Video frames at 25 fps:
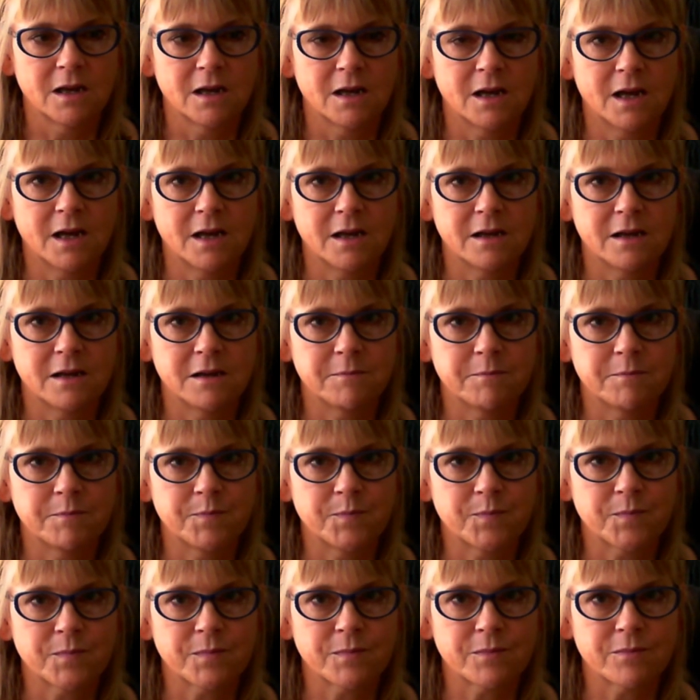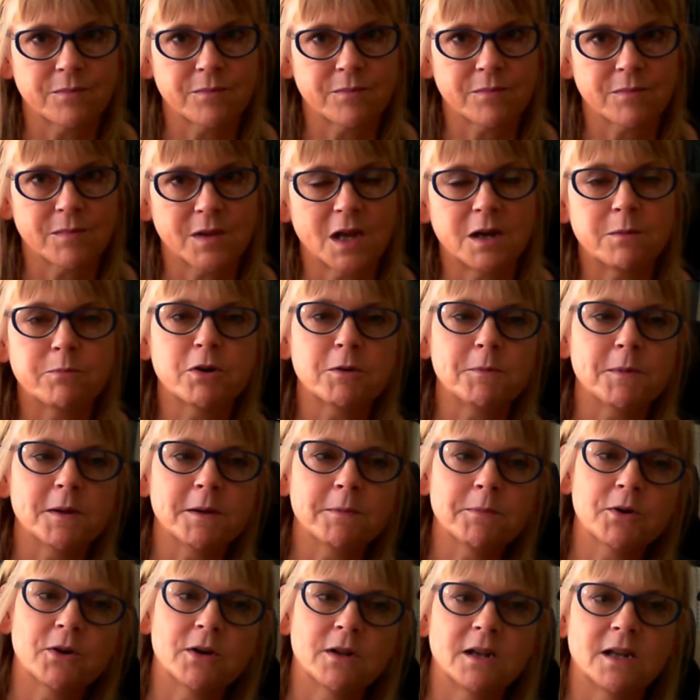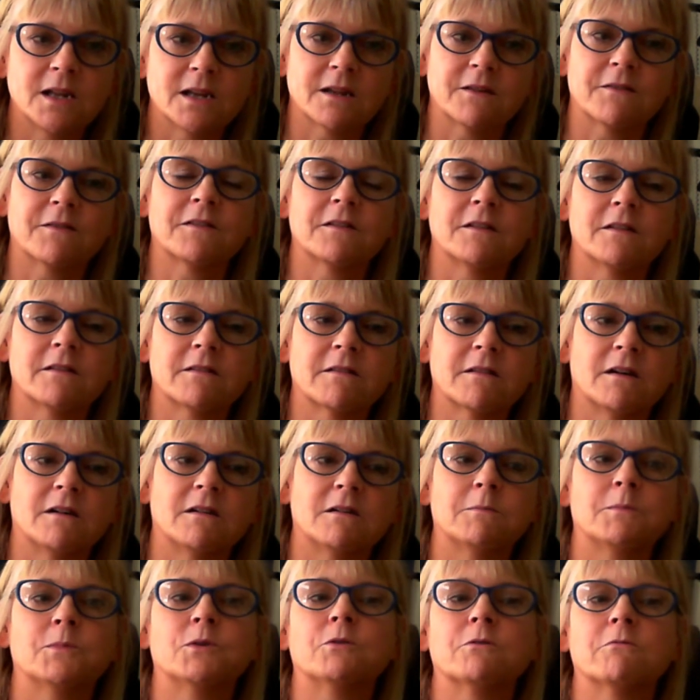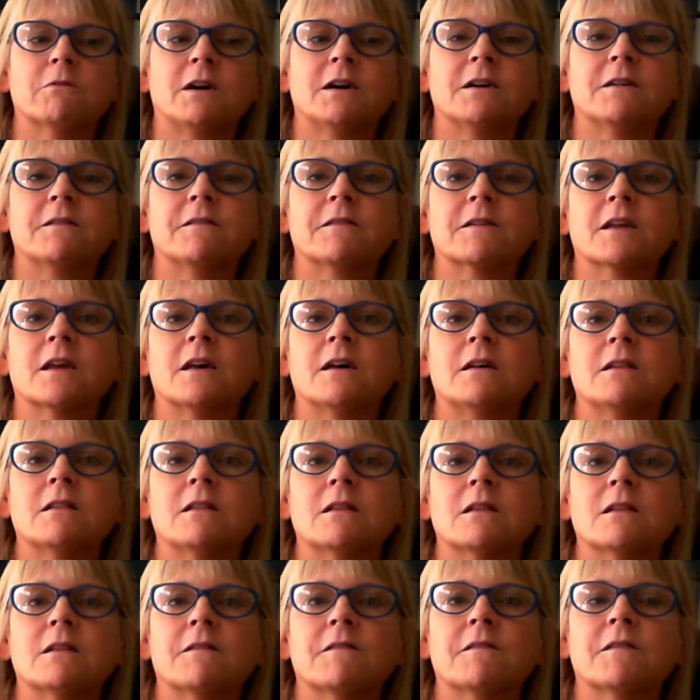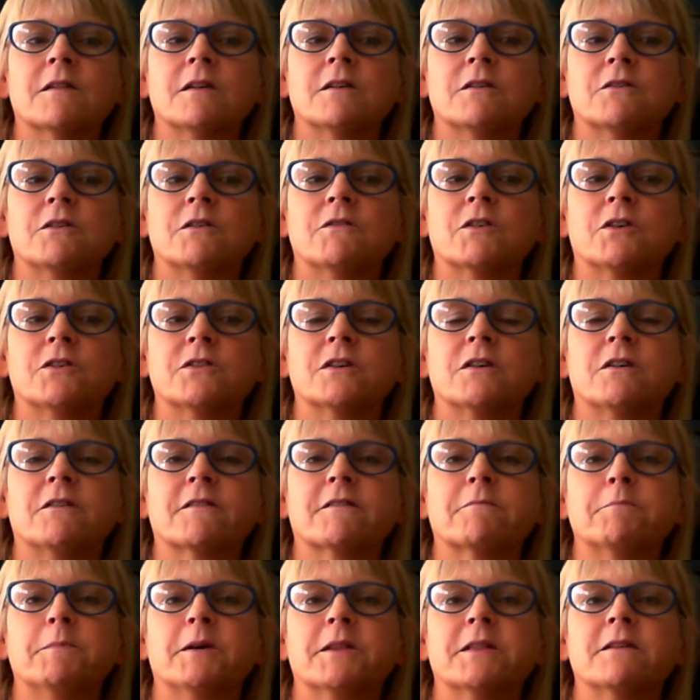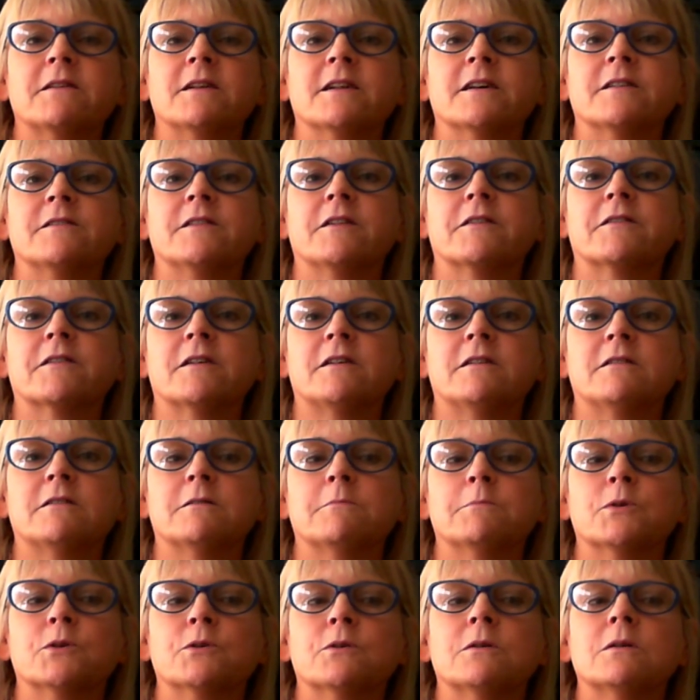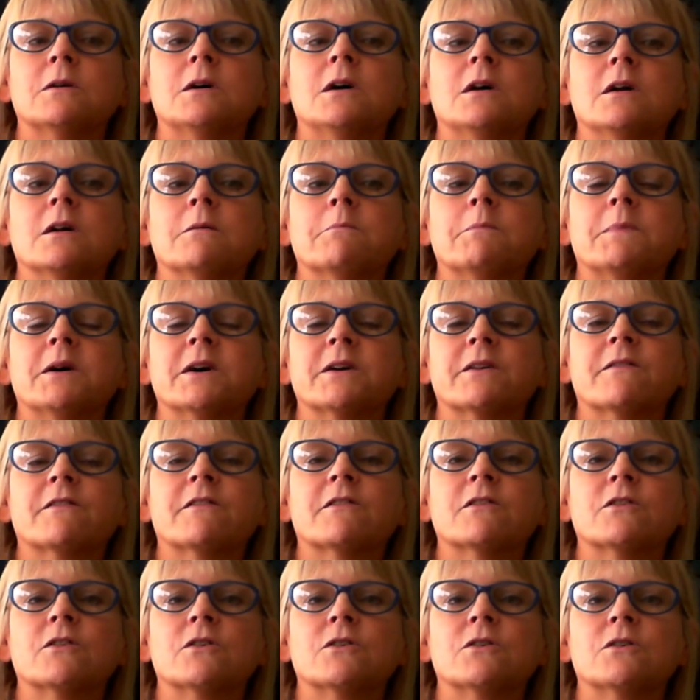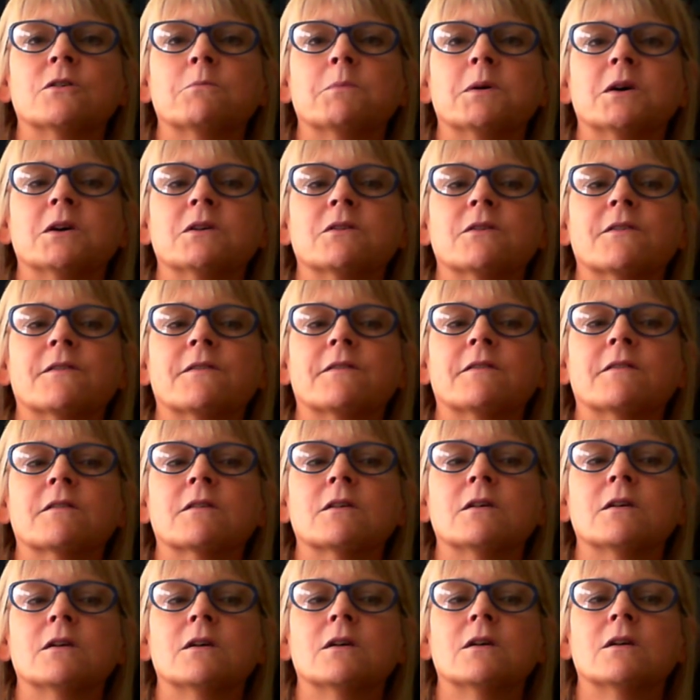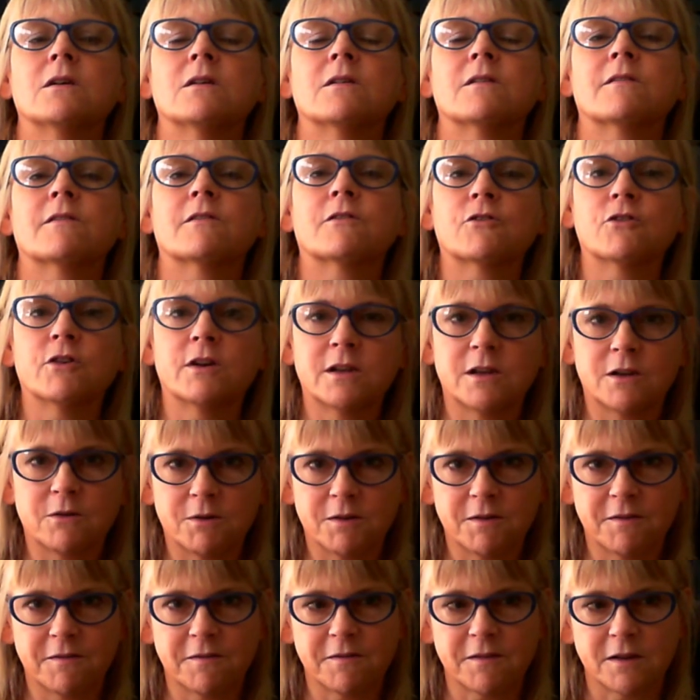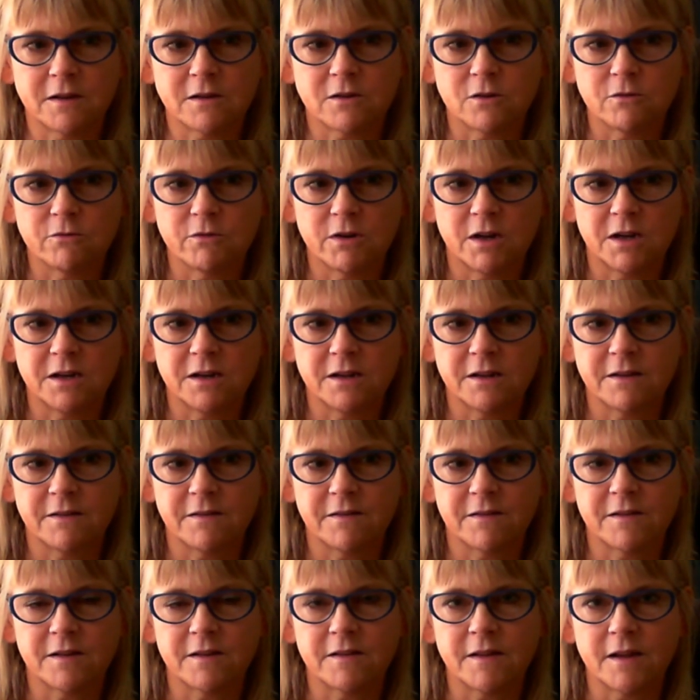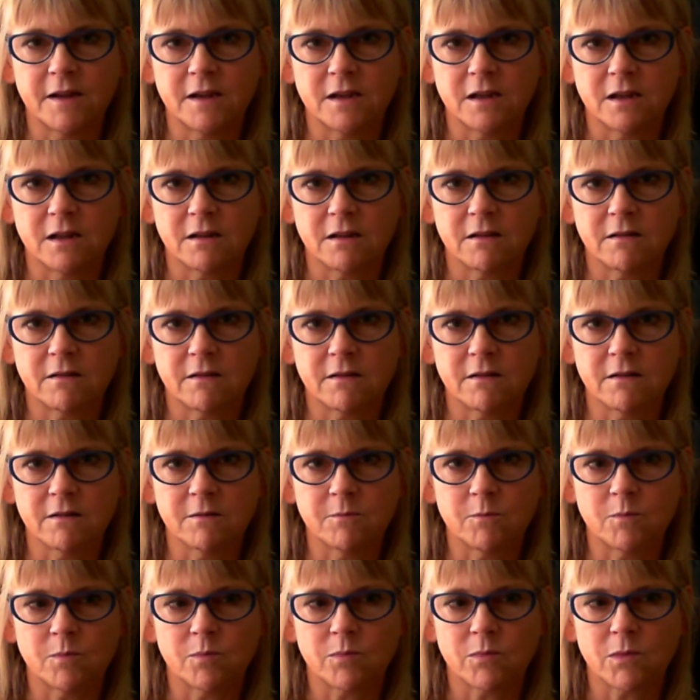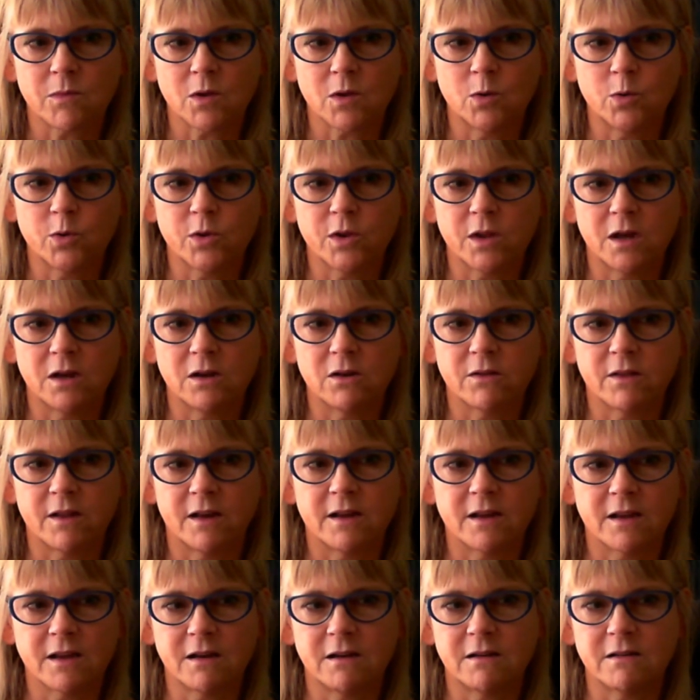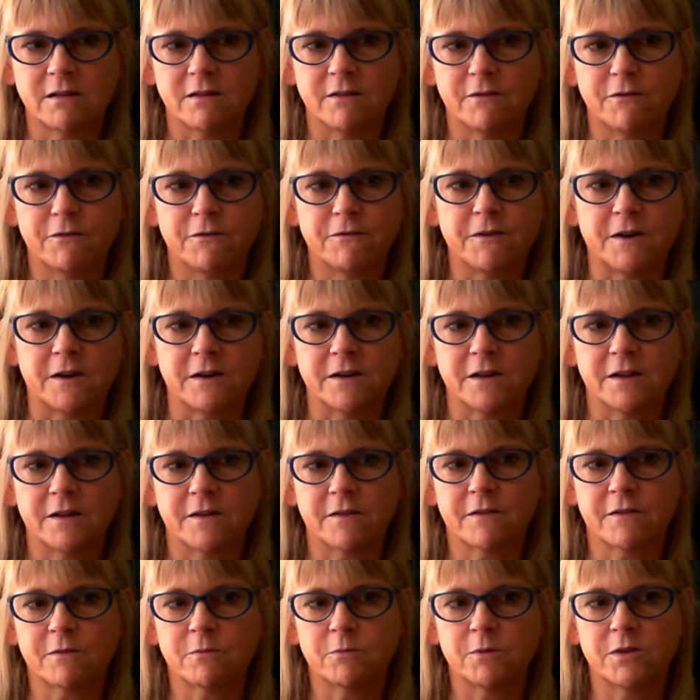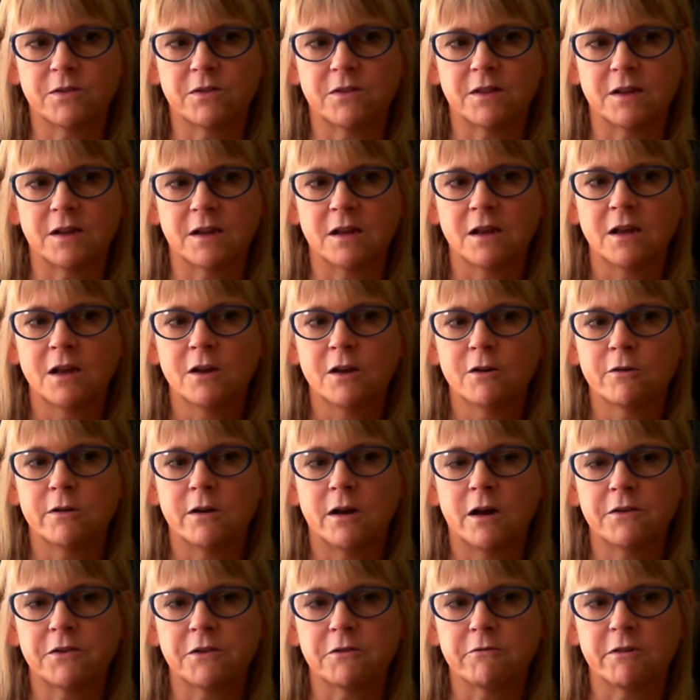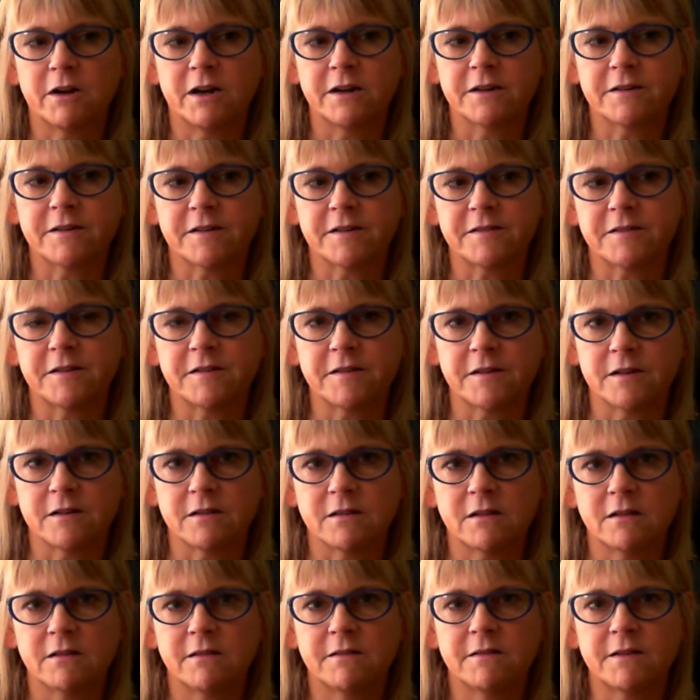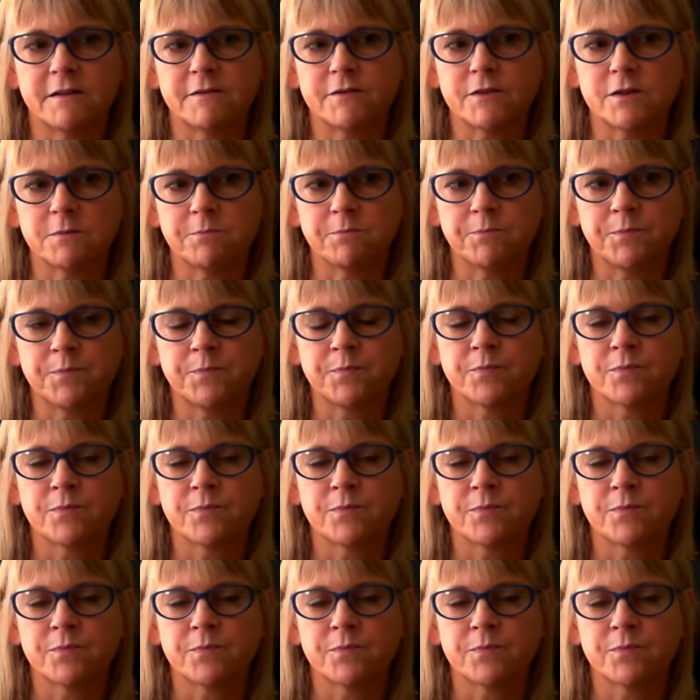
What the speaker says: I'll probably put a link to the Dartmoor ride again. So you've got the Osmotherley and the Dartmoor, my 2 most strenuous cycle rides to date. Although they kind of fight with the other ride I did in Devon,